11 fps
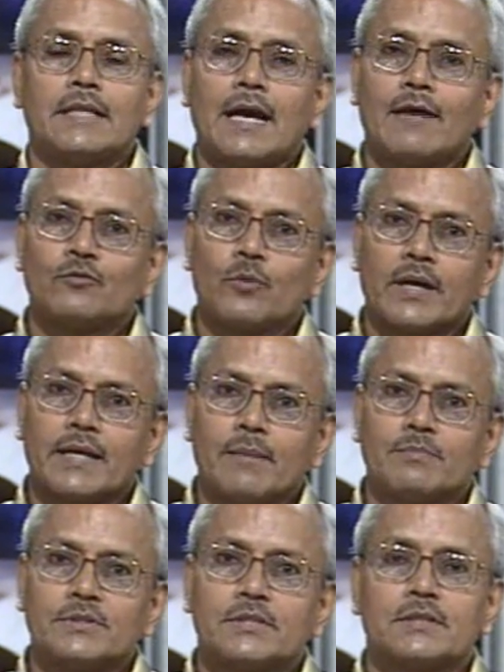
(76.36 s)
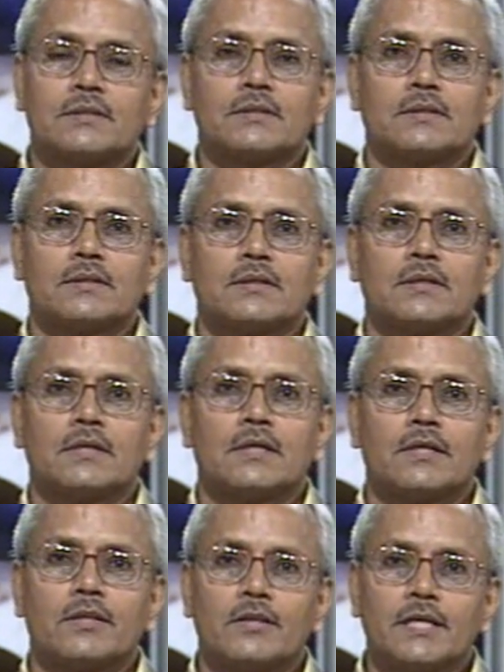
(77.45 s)
they have to attempt
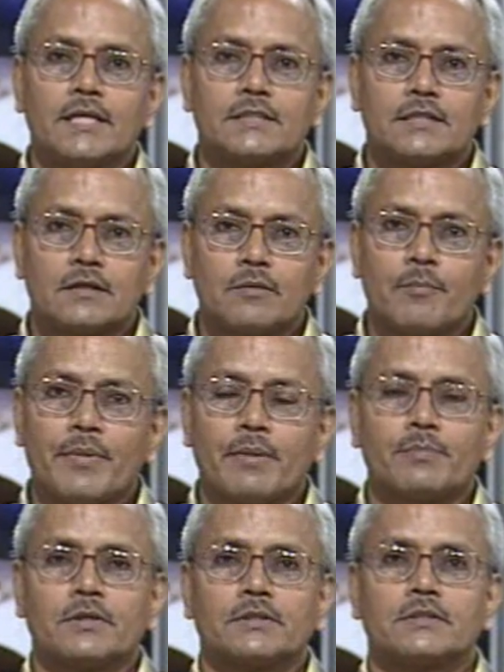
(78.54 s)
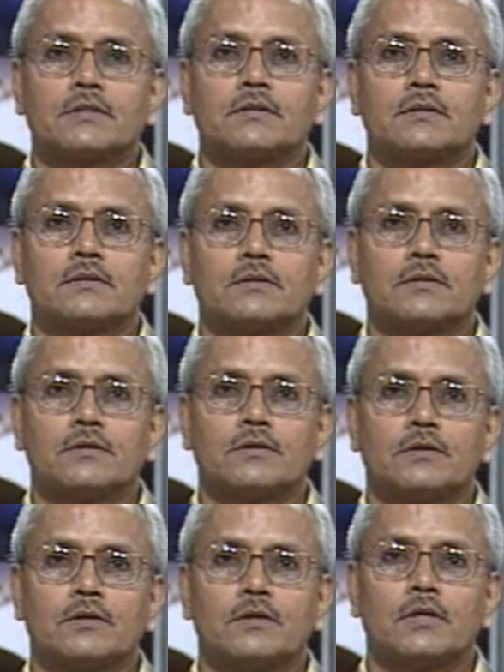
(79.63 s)
3 term papers
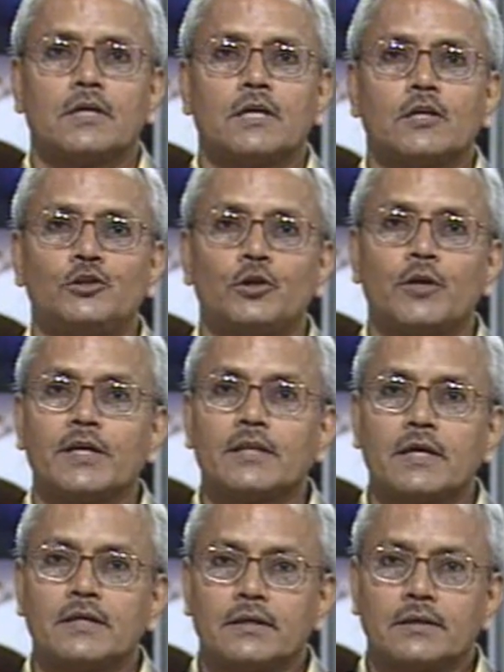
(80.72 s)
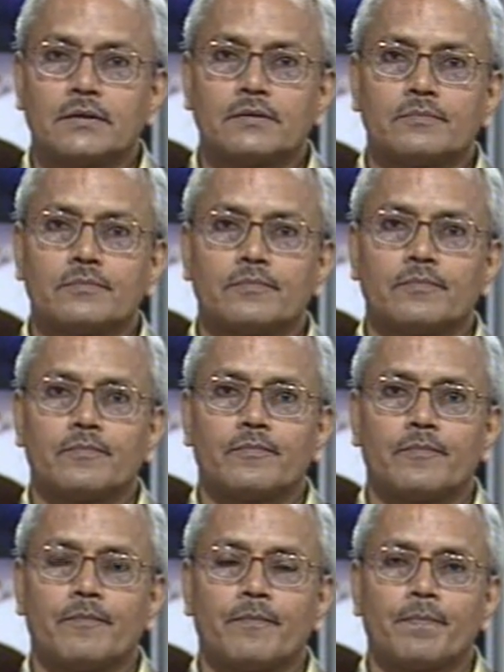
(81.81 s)
during the year
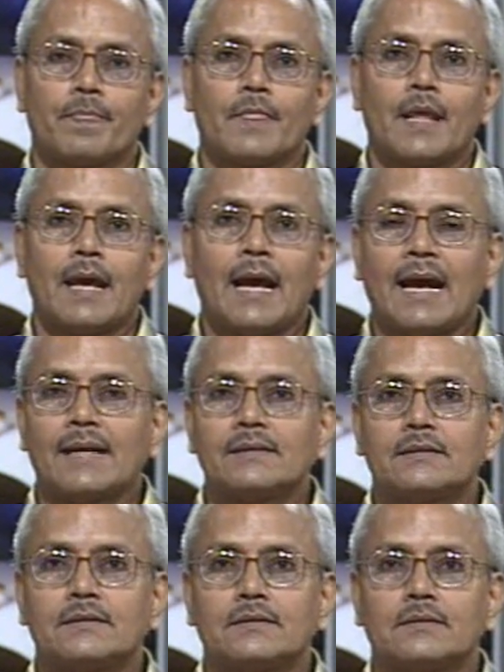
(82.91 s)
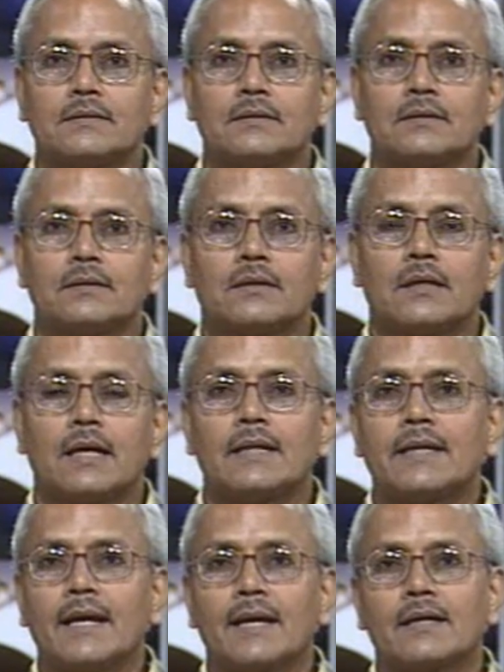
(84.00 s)
and
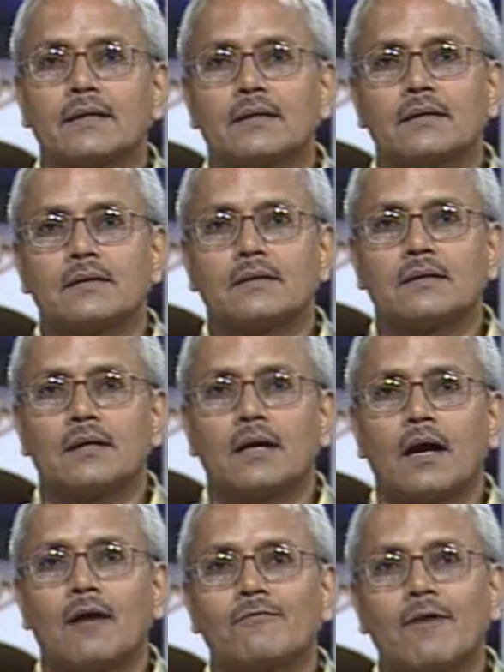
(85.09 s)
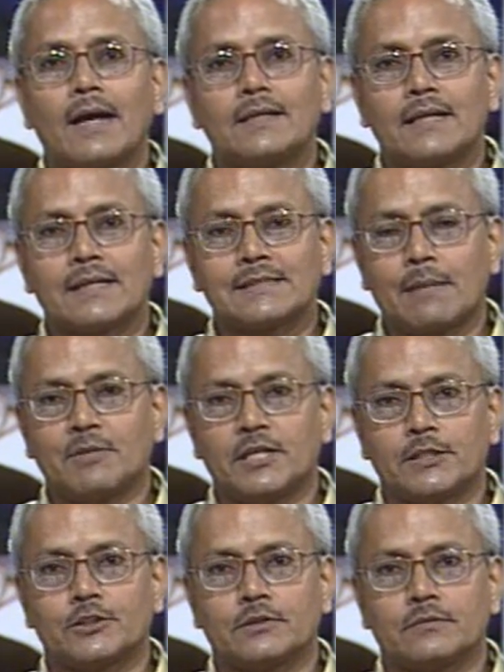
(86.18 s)
take a final
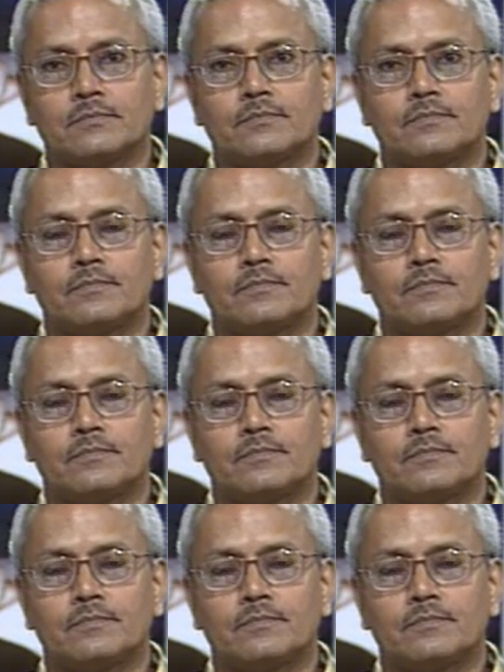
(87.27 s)
examination.